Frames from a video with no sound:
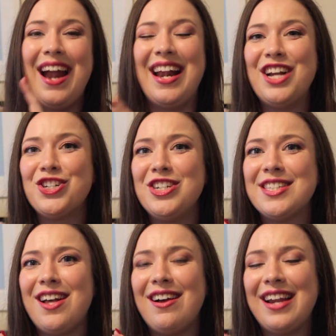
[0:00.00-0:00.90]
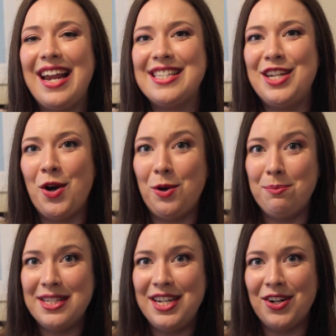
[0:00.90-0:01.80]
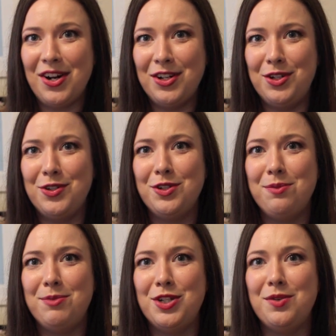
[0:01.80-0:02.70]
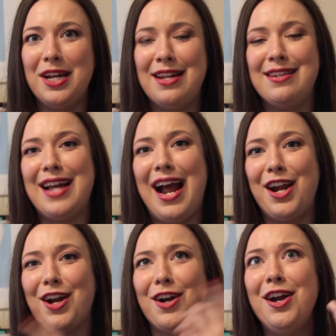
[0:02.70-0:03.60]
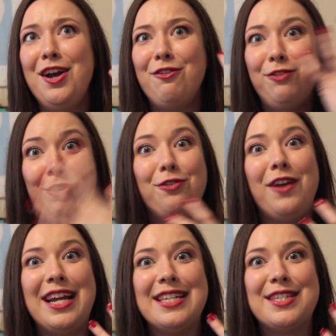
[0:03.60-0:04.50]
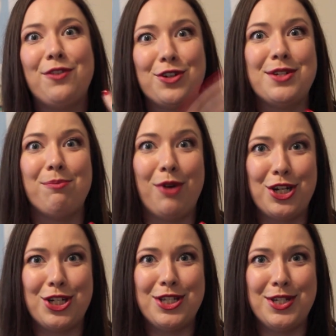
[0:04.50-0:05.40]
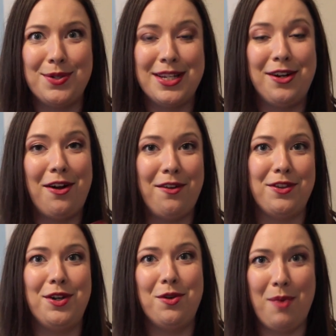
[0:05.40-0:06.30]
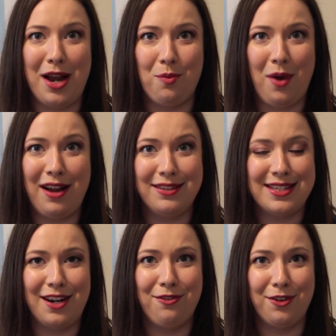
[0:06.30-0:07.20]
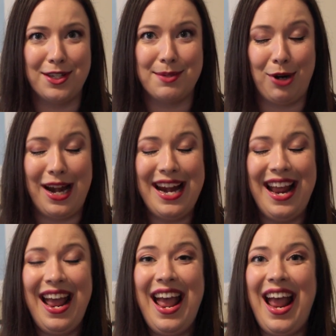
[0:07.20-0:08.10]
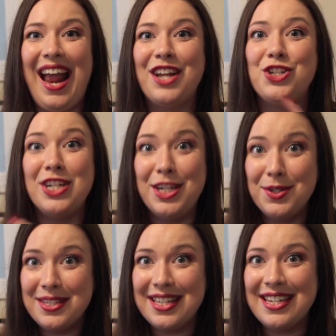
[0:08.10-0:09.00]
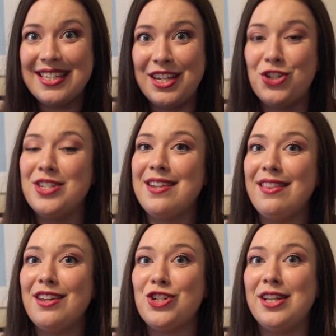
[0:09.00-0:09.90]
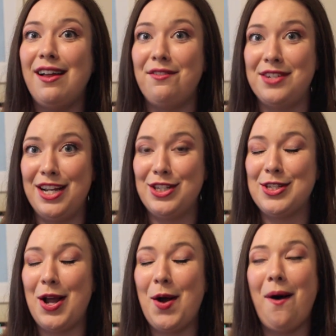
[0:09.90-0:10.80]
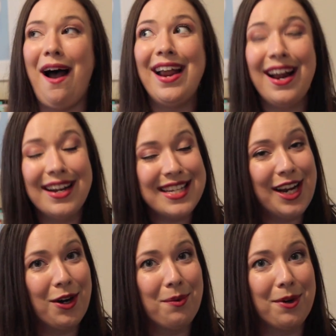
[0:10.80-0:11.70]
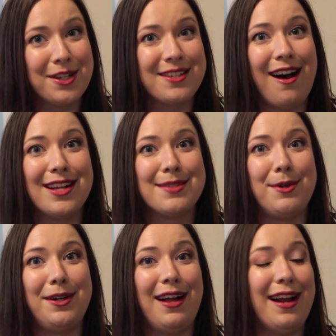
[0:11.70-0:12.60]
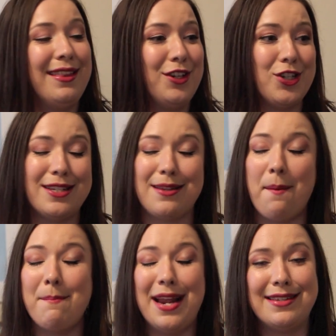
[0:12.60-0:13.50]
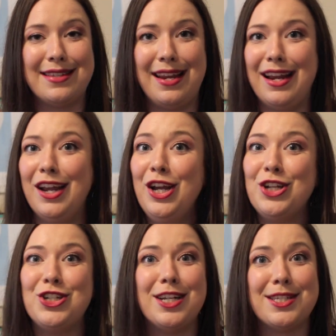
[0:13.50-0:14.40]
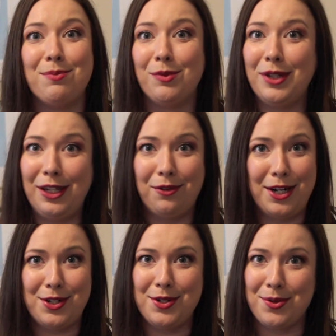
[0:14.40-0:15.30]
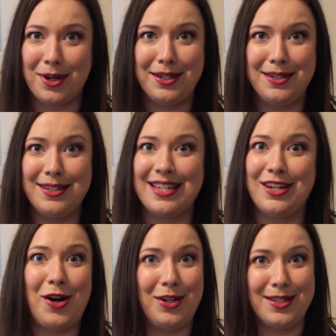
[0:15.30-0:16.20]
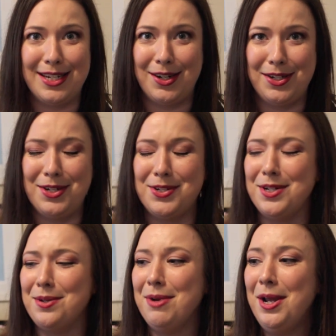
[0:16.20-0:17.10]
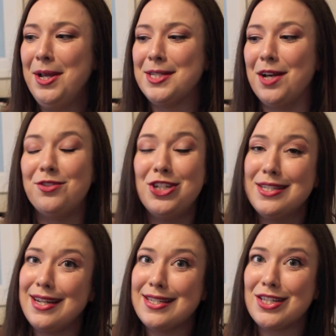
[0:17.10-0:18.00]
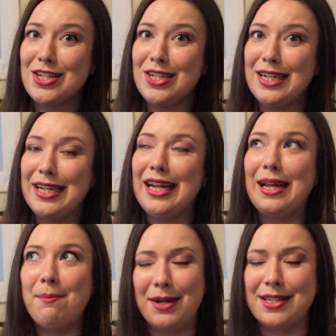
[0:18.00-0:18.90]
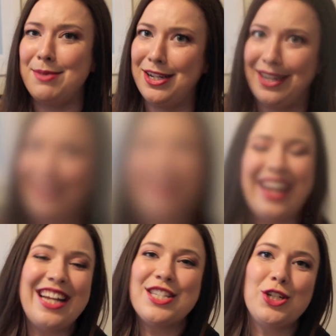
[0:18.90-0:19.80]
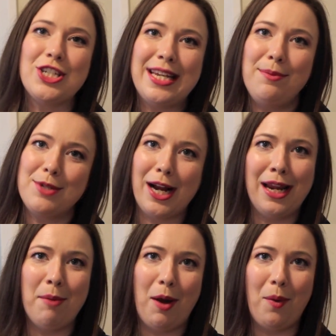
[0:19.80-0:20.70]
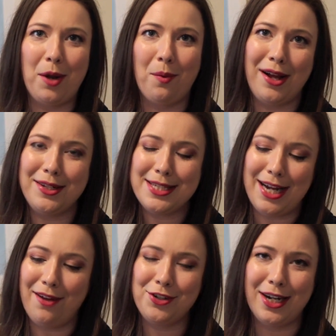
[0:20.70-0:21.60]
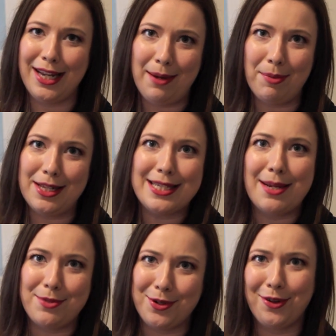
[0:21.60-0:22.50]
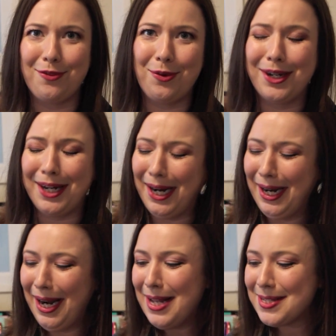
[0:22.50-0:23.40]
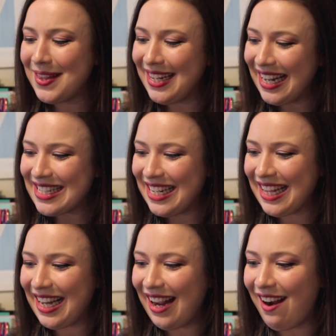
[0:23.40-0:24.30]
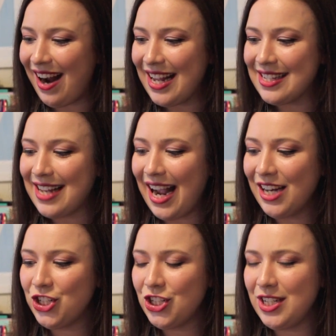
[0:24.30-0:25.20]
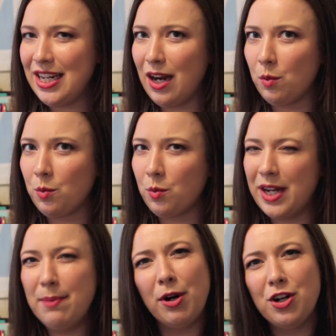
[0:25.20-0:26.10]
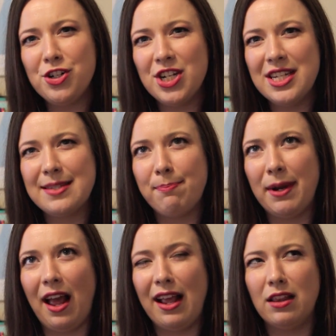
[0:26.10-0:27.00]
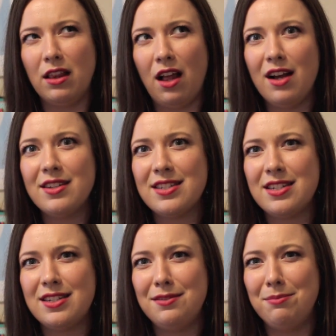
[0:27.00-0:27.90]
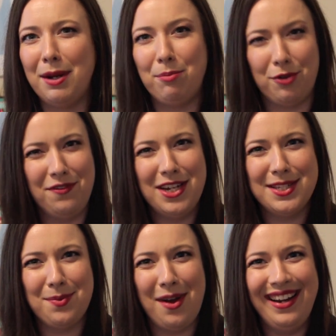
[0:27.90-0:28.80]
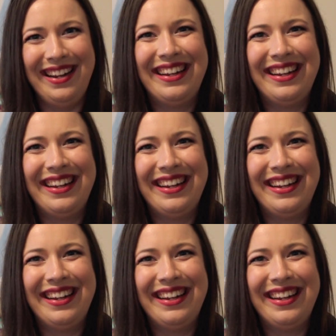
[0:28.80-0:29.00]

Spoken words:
And I actually saw Casey Holmes here on YouTube do an entire full face first impressions using all of the new Wet n Wild stuff for the spring, and she used this and she said that she loved it. So I kind of take her word as gospel. I think she's amazing. She does some really great tutorials and hauls here on YouTube. So if she says it's good, it must be good. I guess I'll just keep talking about Wet n Wild stuff, try to keep it in some sort of order. So the next thing that I got is actually a repurchase, but I had lost my previous one.